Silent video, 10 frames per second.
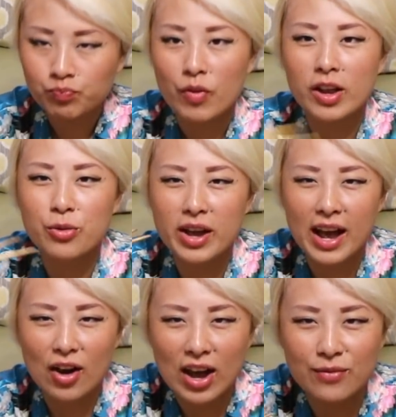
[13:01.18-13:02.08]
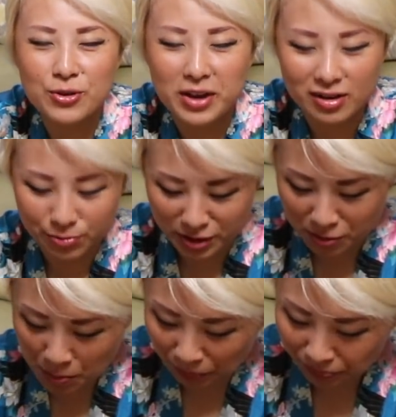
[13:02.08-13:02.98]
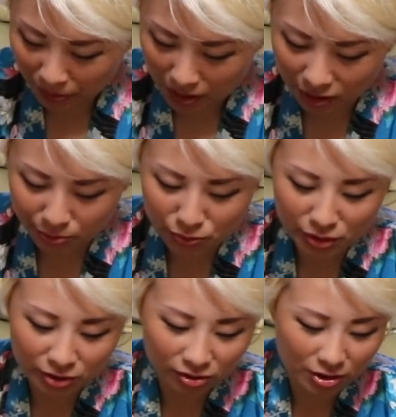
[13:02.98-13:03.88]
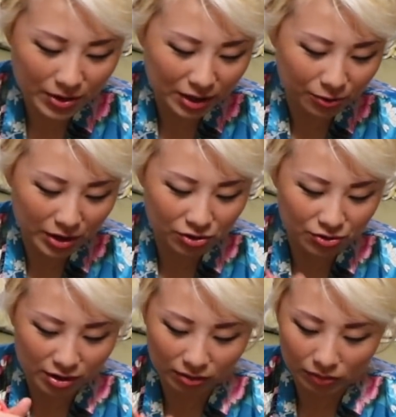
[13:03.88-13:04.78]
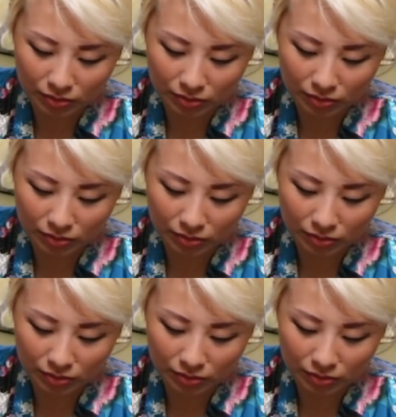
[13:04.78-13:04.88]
Anyway, how have you guys been? It's been really slow at the restaurant